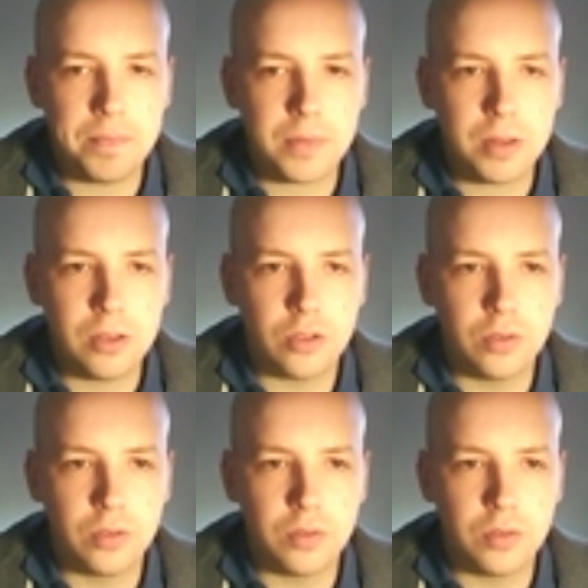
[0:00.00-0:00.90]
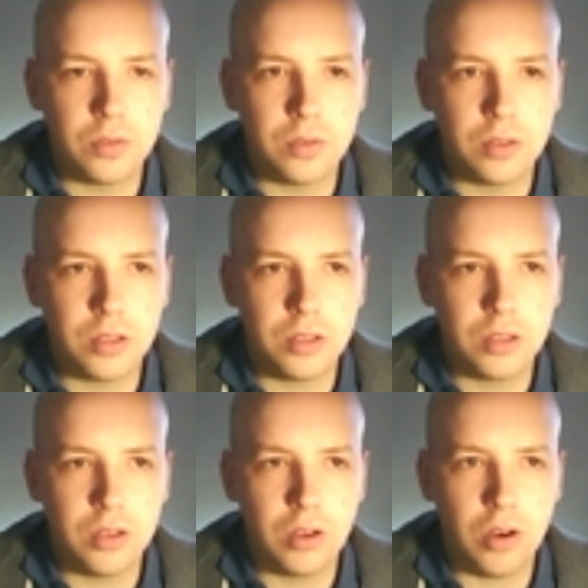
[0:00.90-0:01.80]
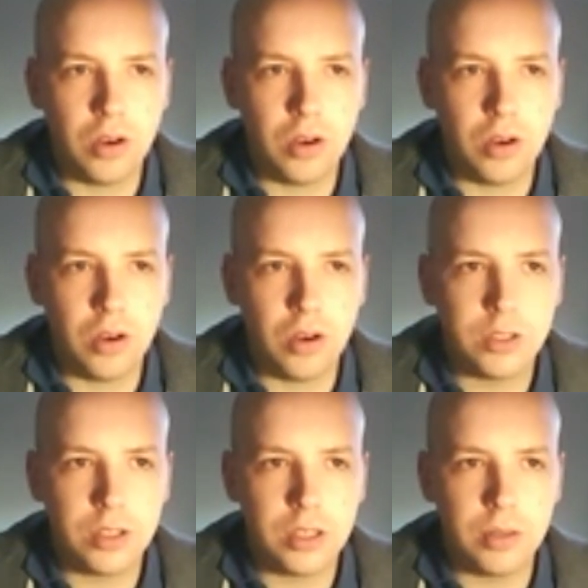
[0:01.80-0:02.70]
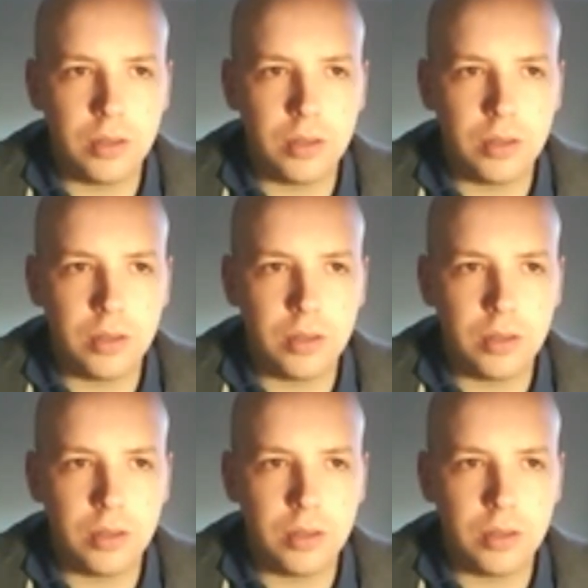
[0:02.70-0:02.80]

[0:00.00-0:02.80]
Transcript: So often the